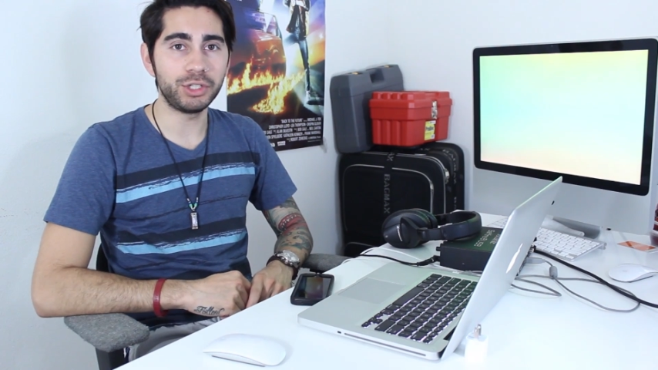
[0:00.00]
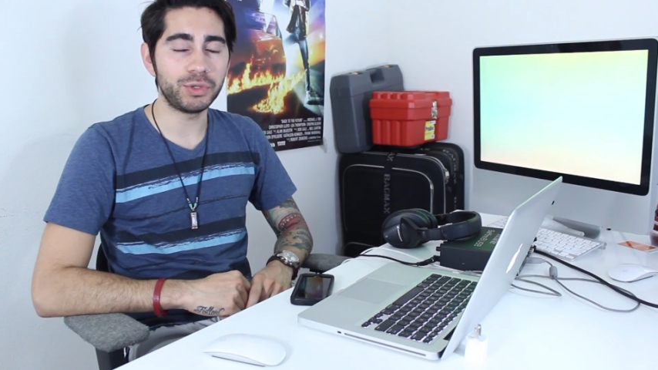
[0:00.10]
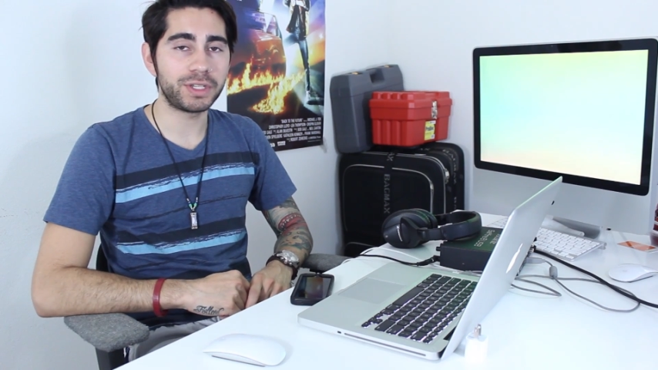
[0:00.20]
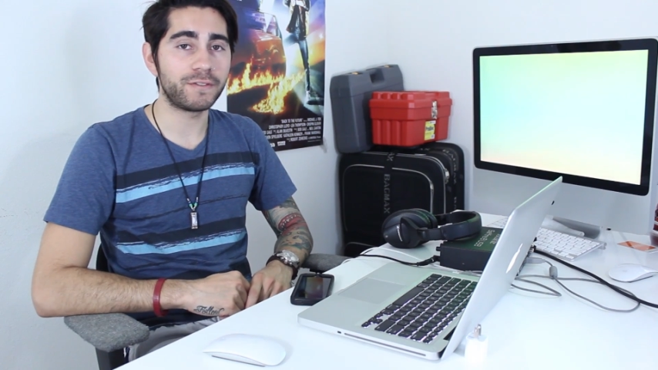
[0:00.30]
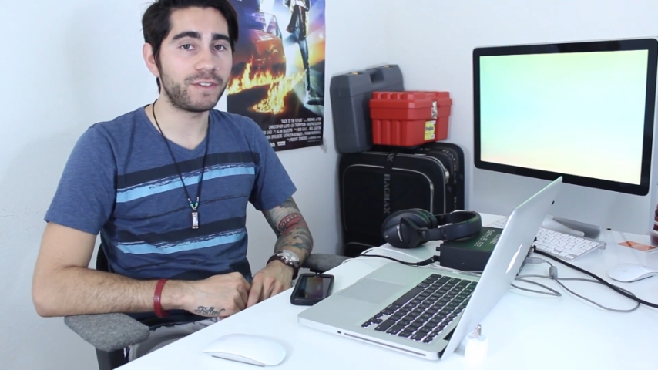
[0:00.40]

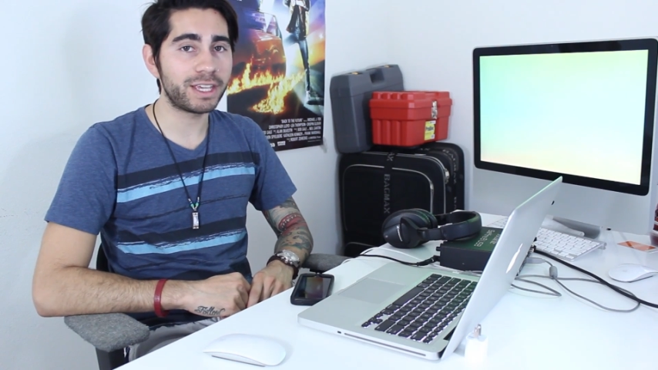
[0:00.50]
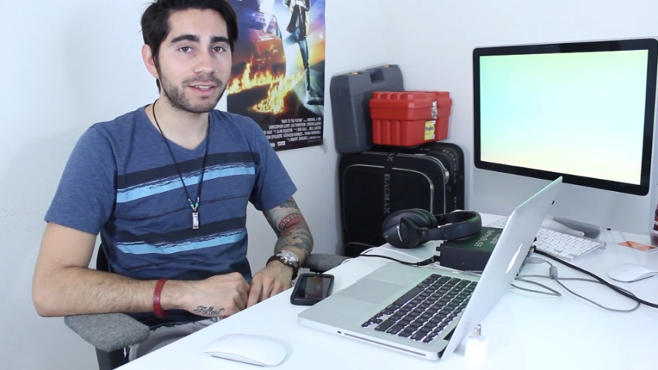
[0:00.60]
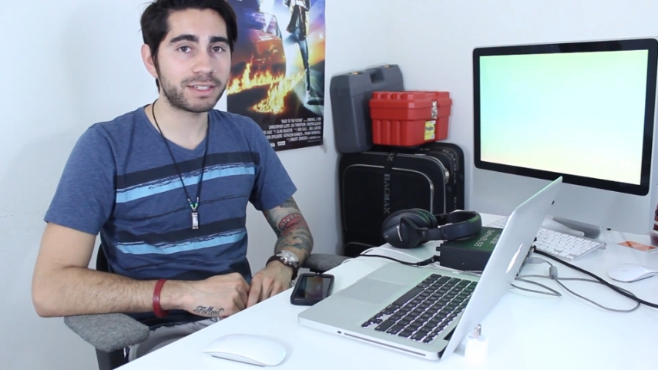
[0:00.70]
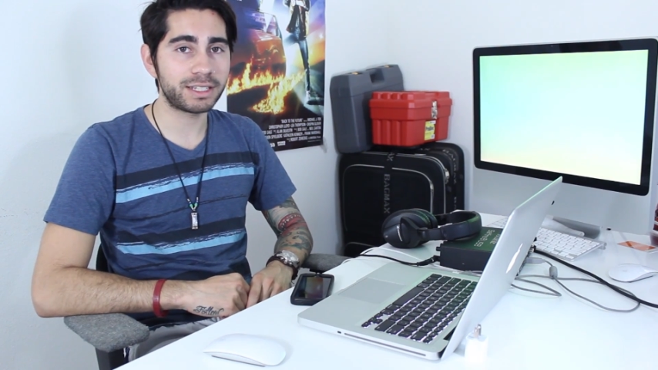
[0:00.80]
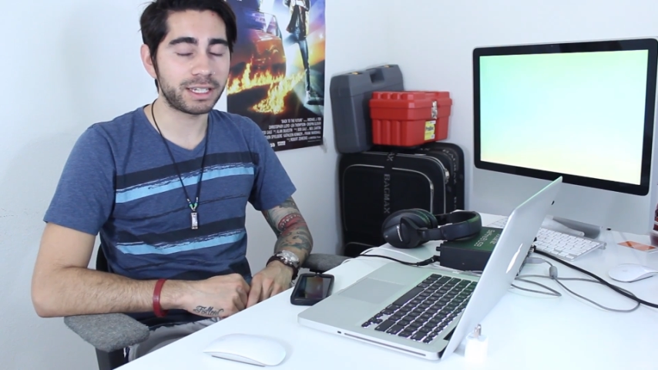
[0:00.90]
using
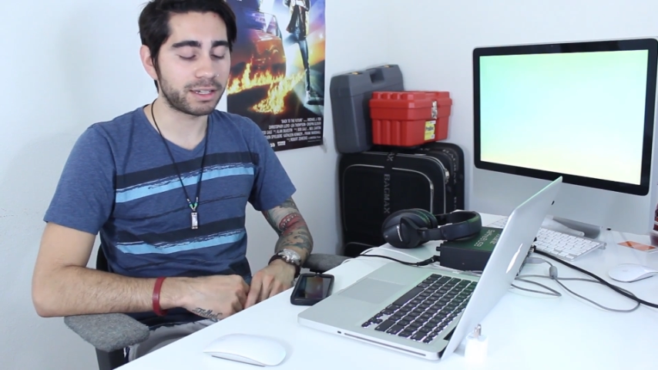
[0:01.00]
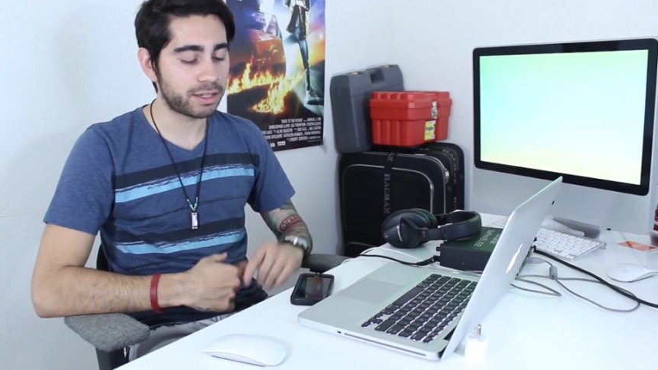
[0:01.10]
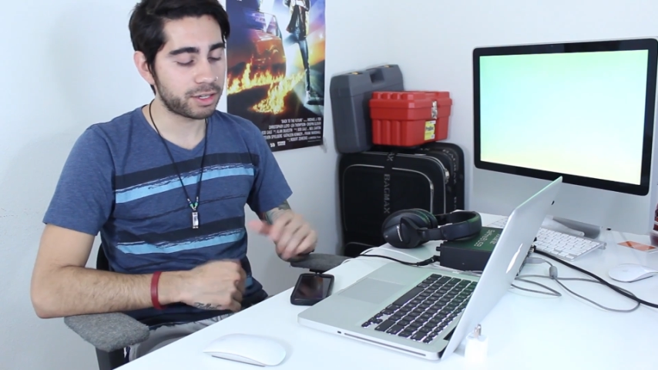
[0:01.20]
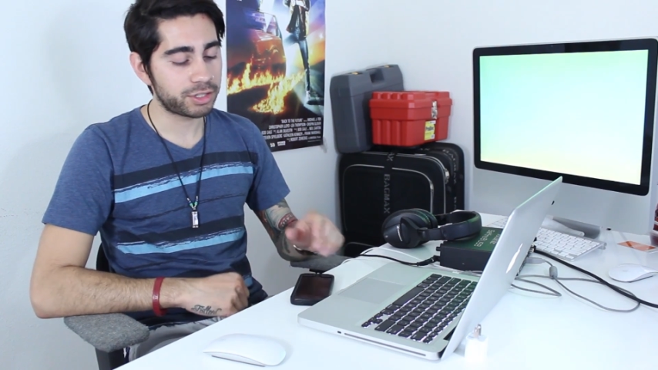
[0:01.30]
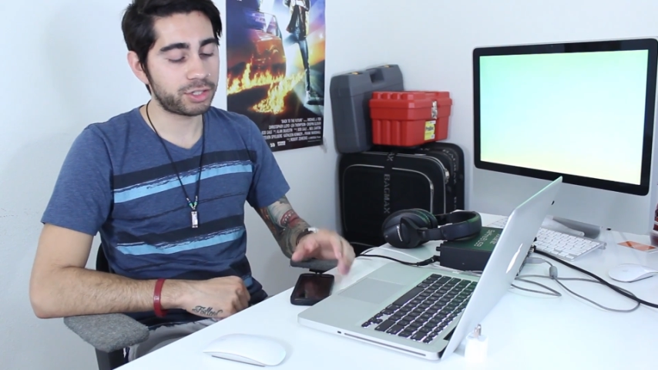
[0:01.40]
VLC
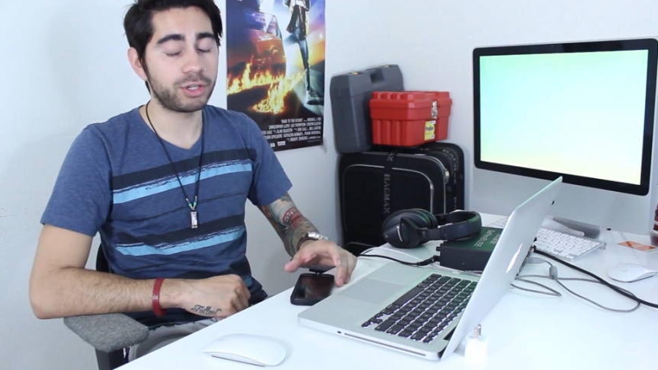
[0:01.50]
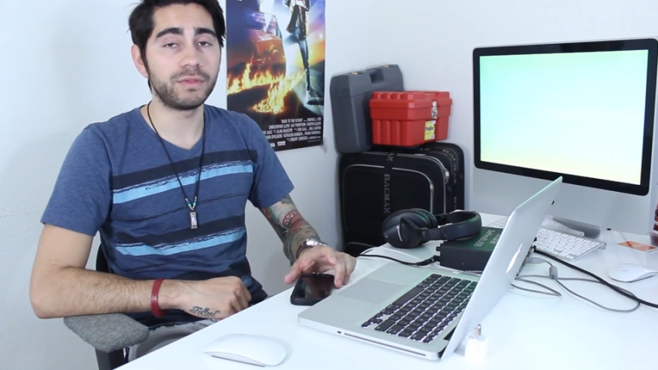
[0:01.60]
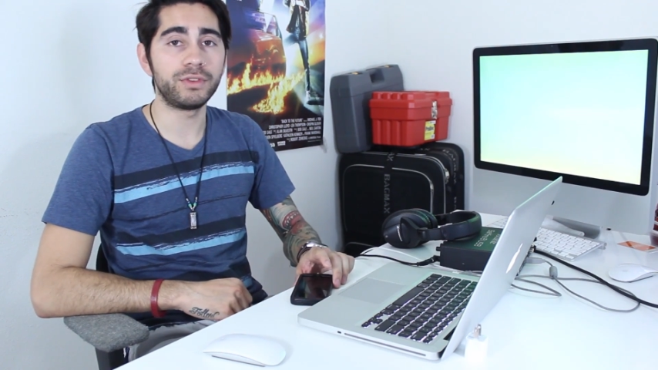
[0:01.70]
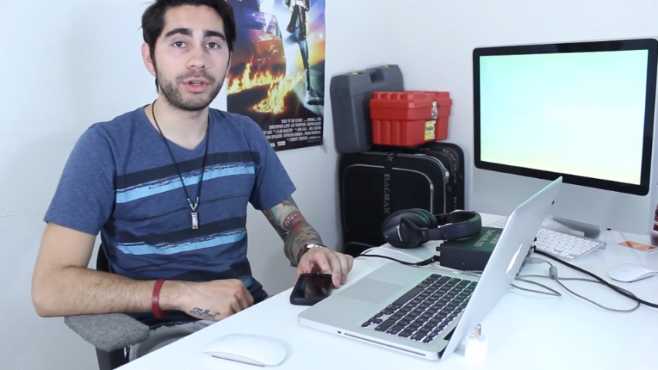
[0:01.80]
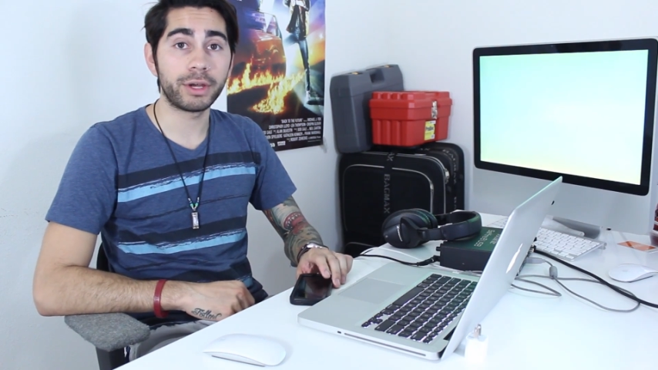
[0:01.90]
so you
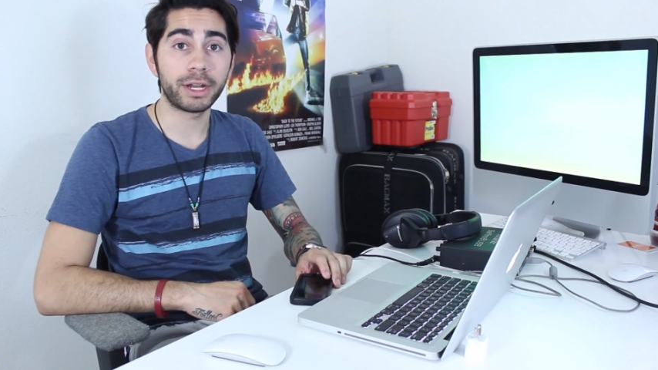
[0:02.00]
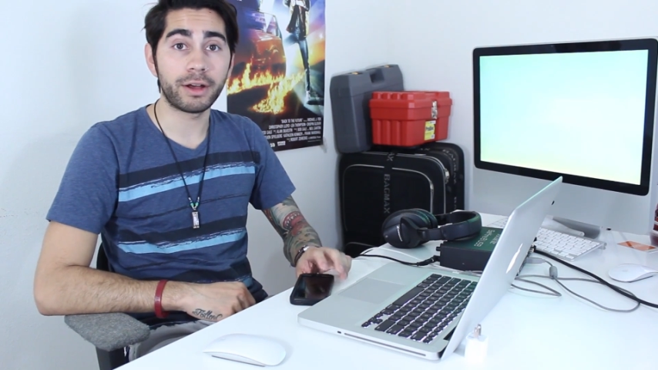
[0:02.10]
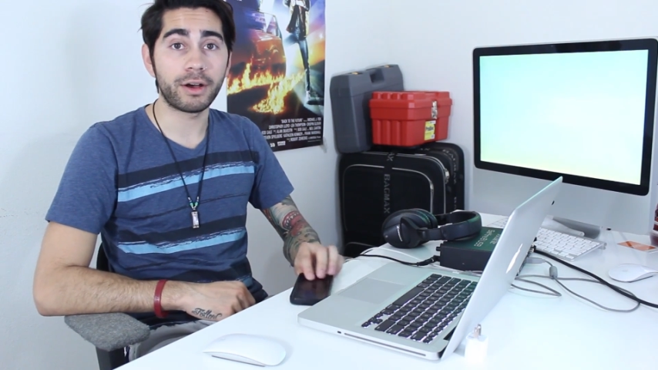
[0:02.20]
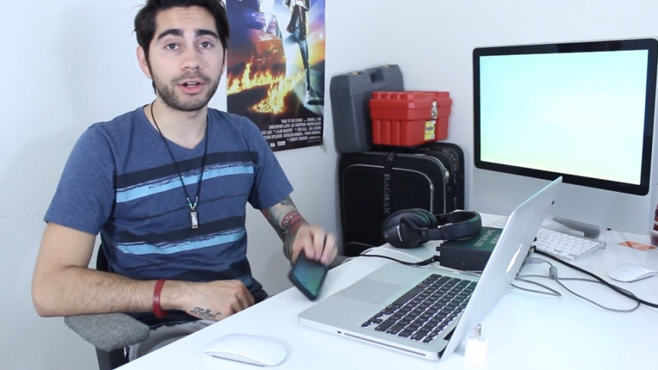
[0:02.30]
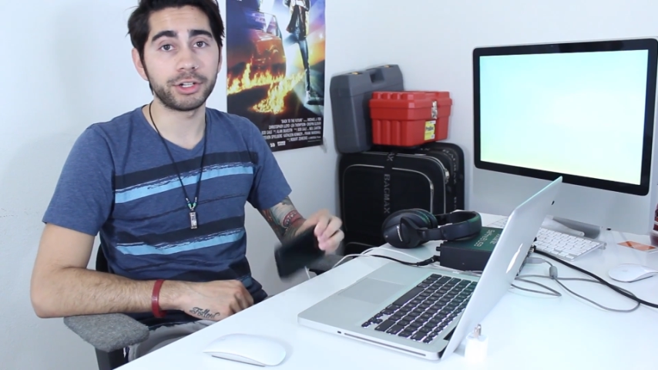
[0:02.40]
can view it
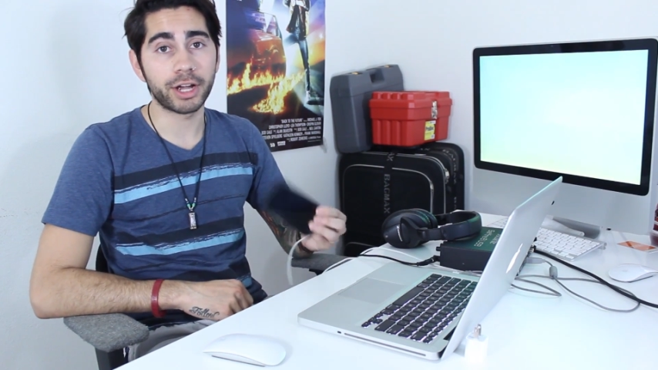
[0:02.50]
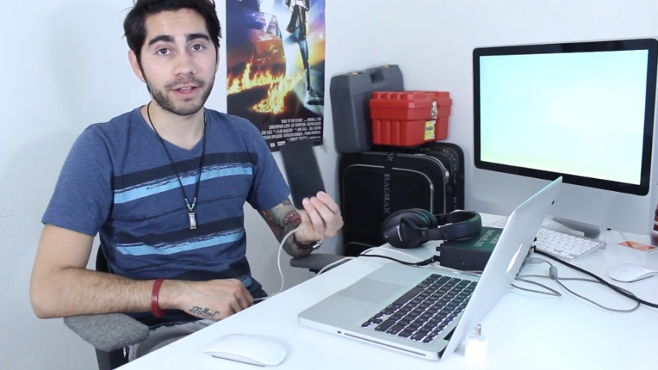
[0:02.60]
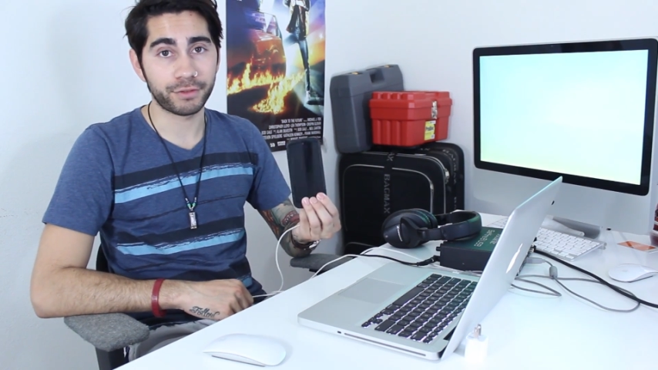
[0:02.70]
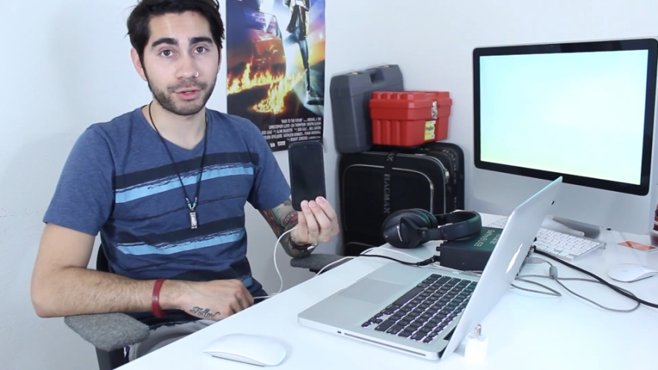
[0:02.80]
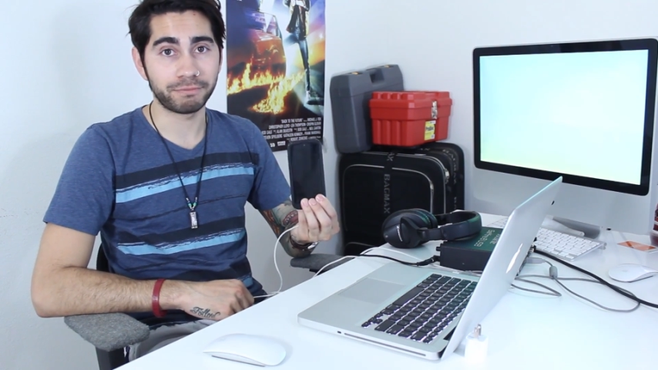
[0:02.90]
on your
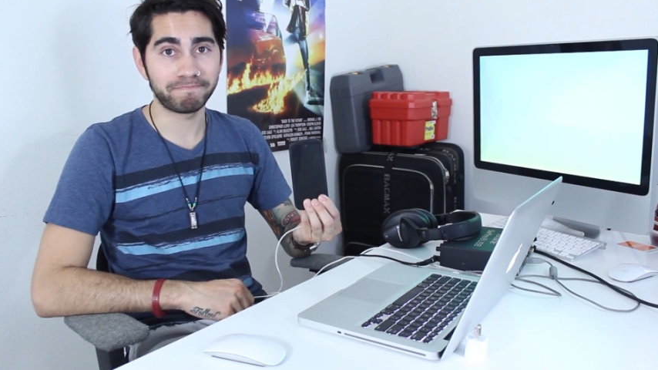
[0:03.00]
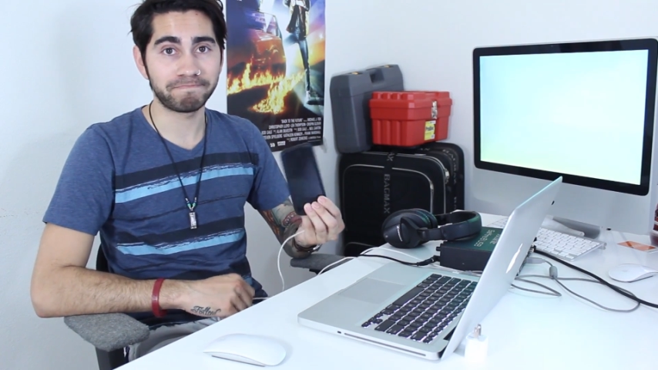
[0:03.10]
iPhone.